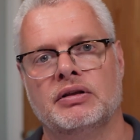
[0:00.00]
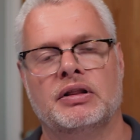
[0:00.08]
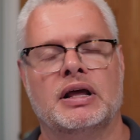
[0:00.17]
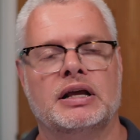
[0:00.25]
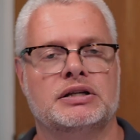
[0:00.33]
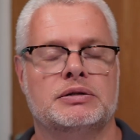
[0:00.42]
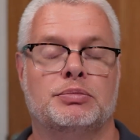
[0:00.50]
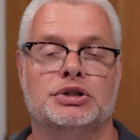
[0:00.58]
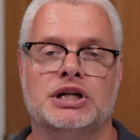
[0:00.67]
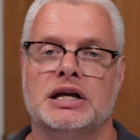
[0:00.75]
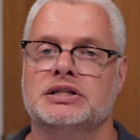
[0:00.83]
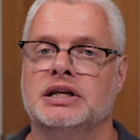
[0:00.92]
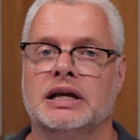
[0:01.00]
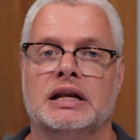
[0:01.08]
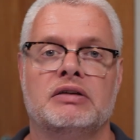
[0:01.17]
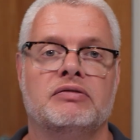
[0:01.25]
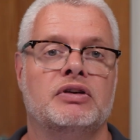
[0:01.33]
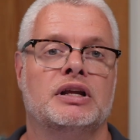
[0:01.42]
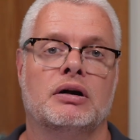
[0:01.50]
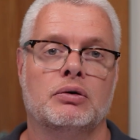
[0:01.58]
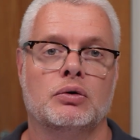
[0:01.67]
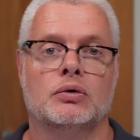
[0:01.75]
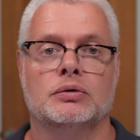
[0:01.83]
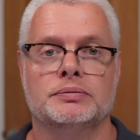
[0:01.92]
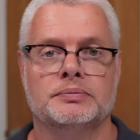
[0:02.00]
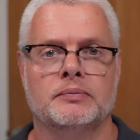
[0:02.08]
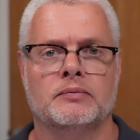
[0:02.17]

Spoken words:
that they're projecting in a video call.